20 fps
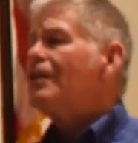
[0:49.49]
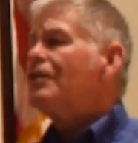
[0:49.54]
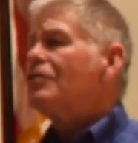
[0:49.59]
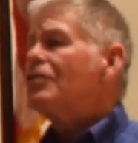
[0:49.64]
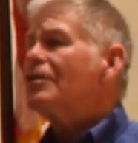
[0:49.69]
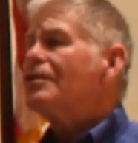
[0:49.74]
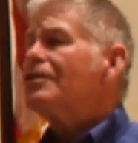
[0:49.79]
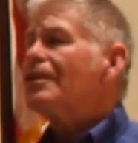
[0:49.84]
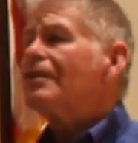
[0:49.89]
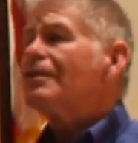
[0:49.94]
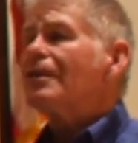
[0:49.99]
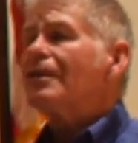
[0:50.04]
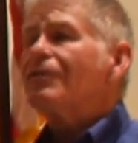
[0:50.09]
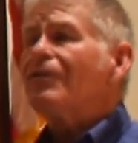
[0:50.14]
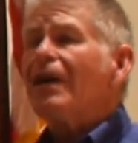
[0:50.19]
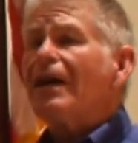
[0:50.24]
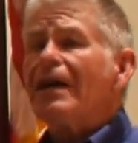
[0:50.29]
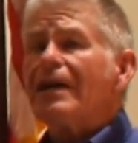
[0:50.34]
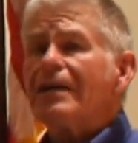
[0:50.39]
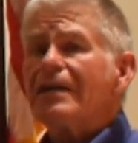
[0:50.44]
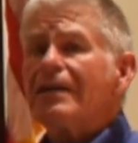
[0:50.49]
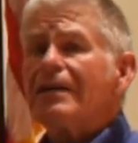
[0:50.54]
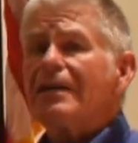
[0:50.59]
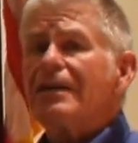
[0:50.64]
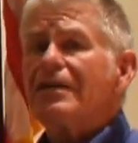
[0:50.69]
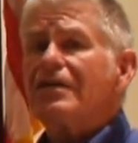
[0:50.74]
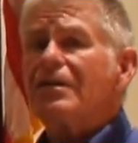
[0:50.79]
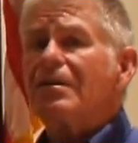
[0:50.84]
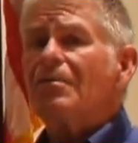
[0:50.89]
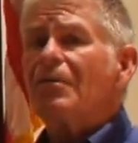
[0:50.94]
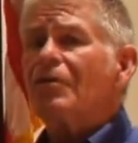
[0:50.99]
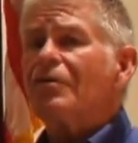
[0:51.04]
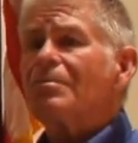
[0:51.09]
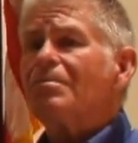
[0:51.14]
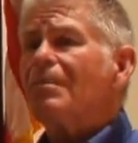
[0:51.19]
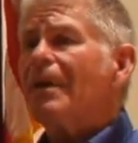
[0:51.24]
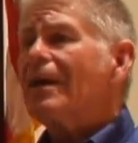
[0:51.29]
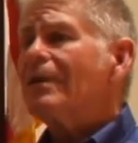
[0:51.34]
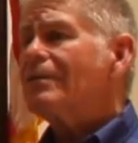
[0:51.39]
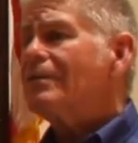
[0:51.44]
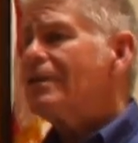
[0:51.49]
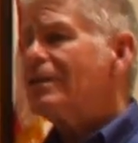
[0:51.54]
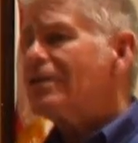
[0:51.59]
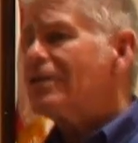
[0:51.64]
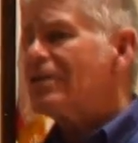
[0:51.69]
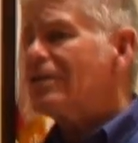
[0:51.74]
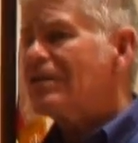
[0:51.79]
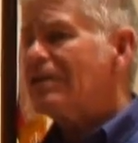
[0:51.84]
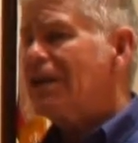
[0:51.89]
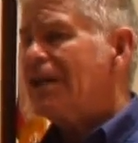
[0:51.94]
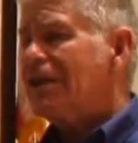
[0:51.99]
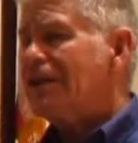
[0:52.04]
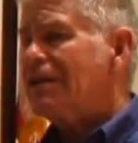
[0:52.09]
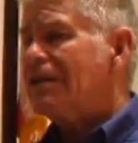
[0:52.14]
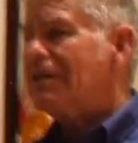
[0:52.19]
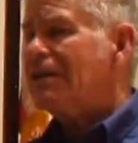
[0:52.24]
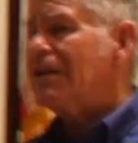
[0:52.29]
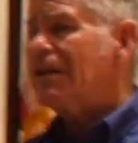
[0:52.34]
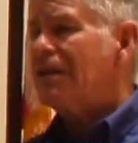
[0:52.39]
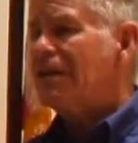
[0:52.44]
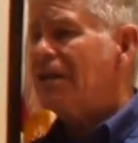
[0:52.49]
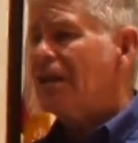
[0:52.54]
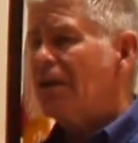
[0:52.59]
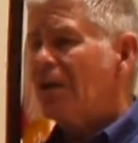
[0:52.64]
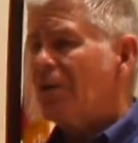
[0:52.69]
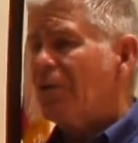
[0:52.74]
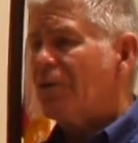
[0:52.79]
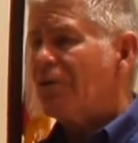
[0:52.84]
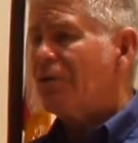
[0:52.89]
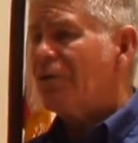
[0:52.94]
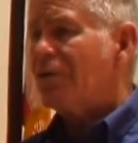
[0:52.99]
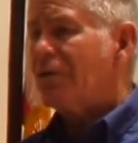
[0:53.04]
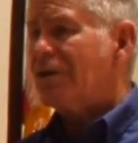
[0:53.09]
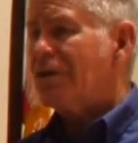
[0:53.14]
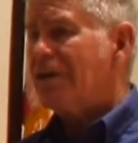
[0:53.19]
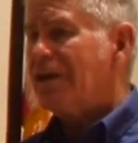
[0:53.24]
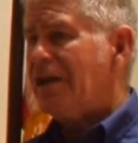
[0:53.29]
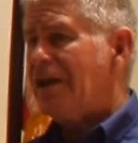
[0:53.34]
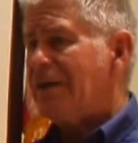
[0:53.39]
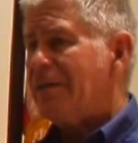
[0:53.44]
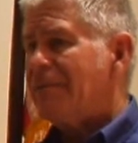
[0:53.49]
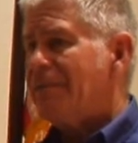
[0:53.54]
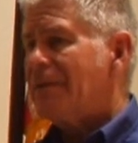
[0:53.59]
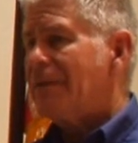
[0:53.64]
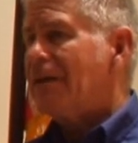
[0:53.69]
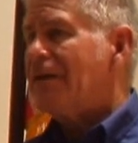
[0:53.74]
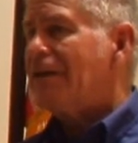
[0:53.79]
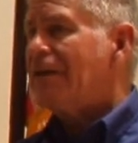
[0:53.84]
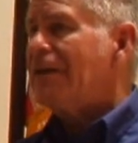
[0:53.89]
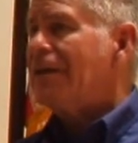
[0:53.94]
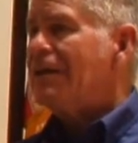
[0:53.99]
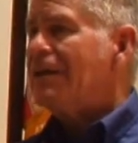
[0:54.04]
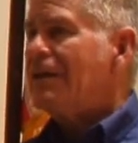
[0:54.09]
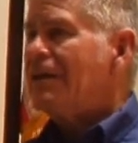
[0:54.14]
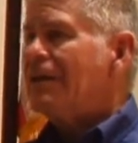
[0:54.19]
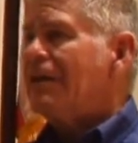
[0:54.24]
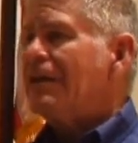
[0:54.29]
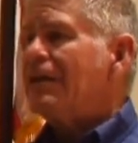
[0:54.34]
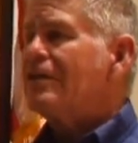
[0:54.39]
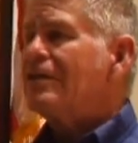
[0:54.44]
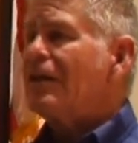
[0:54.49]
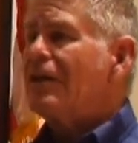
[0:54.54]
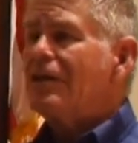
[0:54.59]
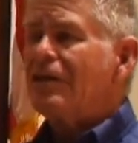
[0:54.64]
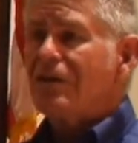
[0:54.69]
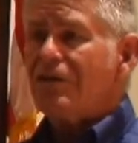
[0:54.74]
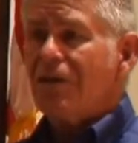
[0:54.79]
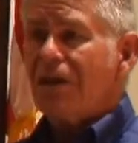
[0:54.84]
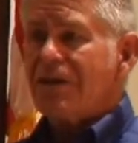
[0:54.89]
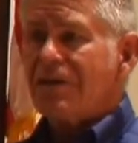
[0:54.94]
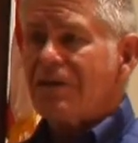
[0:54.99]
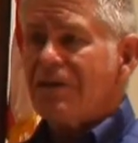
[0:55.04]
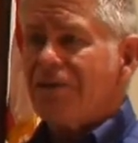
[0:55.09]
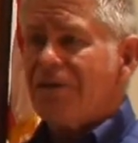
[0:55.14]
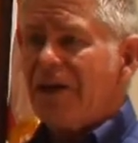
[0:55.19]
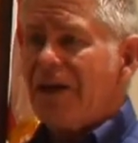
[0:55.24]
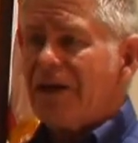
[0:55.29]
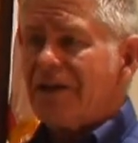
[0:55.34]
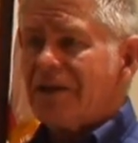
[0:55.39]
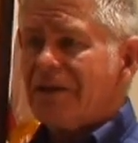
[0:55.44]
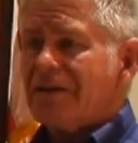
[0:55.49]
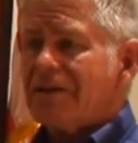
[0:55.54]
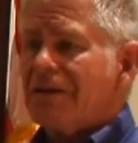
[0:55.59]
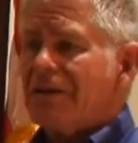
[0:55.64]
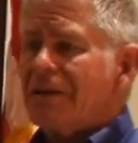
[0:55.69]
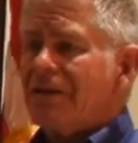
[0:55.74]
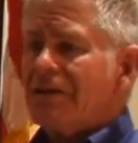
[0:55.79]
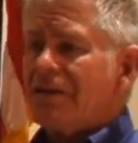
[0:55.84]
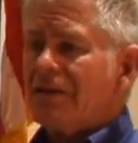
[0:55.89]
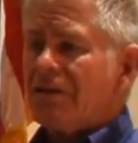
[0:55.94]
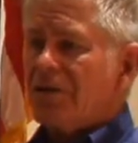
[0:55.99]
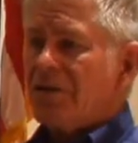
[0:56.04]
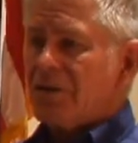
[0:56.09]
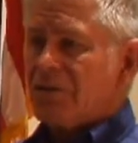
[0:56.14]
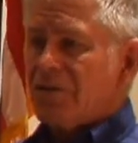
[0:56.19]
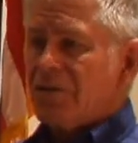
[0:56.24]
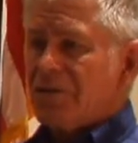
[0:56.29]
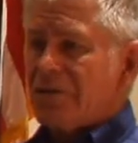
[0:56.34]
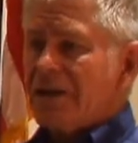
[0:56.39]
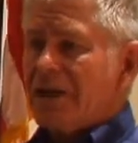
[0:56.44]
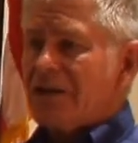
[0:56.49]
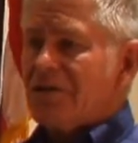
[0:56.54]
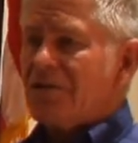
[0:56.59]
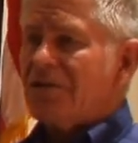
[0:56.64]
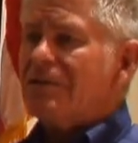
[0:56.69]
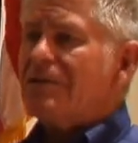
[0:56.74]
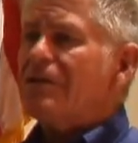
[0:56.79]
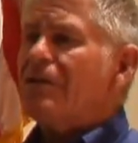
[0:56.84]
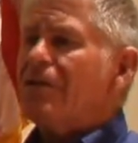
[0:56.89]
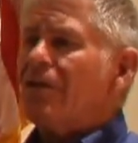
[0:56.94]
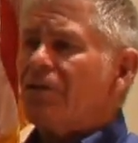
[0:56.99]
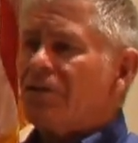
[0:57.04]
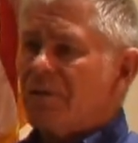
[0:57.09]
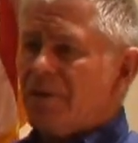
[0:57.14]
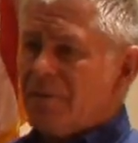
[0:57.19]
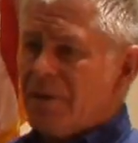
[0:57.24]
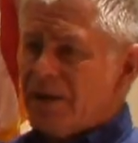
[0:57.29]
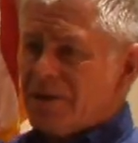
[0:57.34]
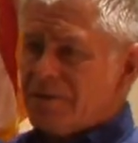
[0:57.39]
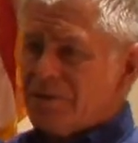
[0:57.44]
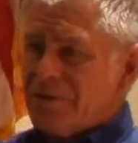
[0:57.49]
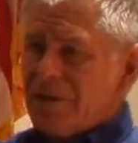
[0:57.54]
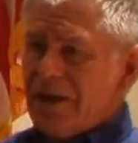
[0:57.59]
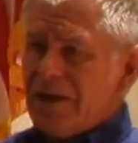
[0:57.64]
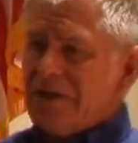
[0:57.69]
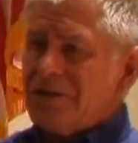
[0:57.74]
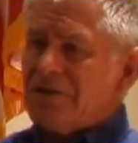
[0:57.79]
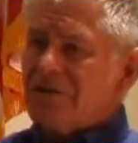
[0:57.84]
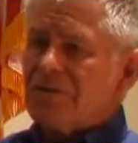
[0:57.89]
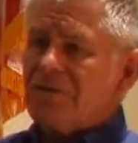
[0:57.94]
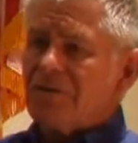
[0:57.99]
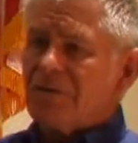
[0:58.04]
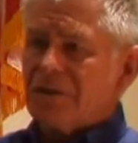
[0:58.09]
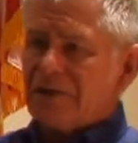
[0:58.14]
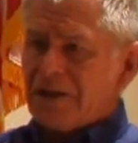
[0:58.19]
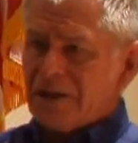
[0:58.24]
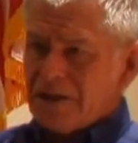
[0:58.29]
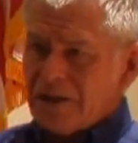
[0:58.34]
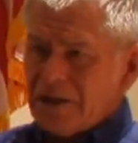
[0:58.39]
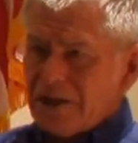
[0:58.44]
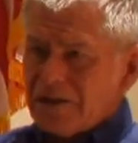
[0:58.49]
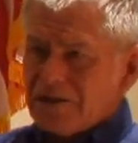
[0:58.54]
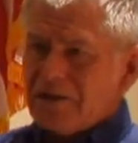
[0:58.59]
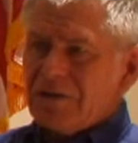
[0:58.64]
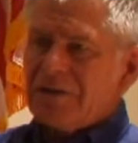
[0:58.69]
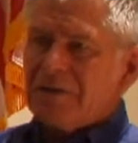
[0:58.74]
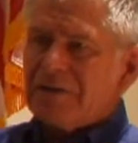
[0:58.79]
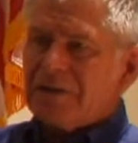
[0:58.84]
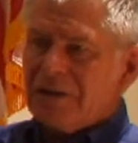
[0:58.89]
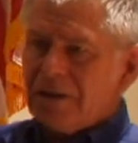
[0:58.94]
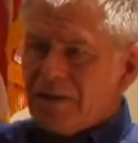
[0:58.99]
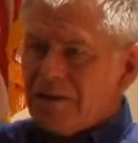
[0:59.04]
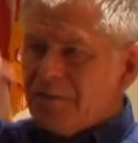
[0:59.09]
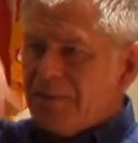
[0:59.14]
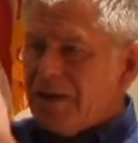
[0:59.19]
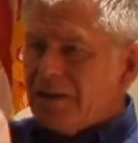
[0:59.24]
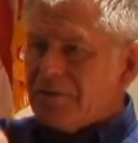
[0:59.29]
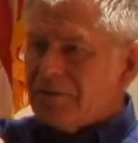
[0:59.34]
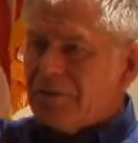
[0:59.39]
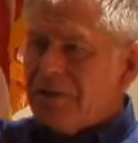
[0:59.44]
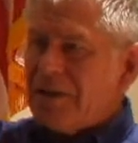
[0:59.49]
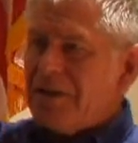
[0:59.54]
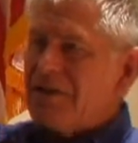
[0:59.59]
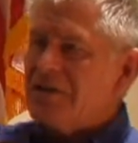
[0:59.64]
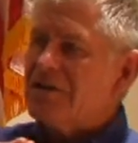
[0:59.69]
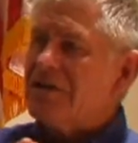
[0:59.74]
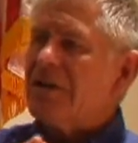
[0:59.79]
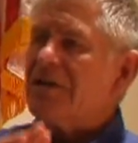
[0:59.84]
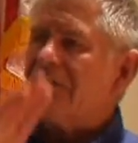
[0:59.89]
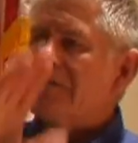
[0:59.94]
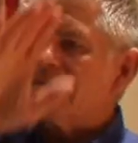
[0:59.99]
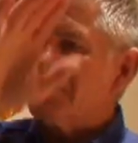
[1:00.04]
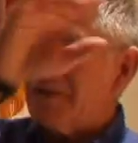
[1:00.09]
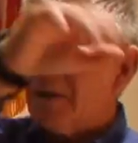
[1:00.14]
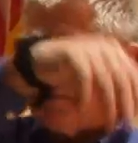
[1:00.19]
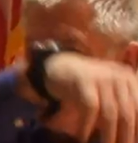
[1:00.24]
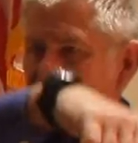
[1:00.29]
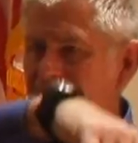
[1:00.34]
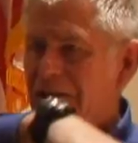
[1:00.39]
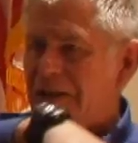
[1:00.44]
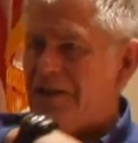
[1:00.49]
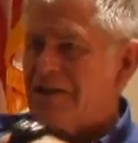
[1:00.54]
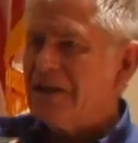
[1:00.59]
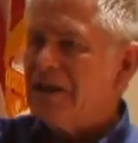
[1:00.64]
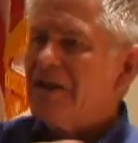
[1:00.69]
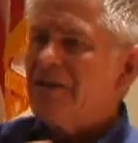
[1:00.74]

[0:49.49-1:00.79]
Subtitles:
Turns out Nevada is the most mountainous state in the lower 48. Here's how you cross Nevada. You go through a desert, over a mountain range, to another desert, another mountain range, desert, mountain range.